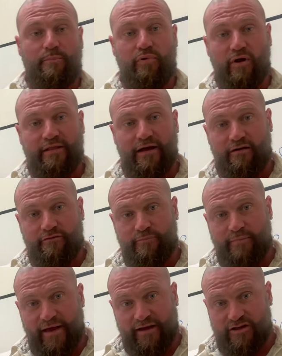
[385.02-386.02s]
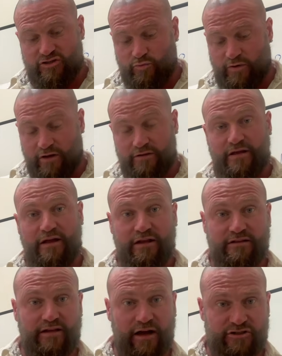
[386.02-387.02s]
pull it out of the package without
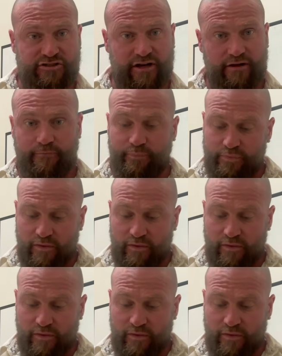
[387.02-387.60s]
touching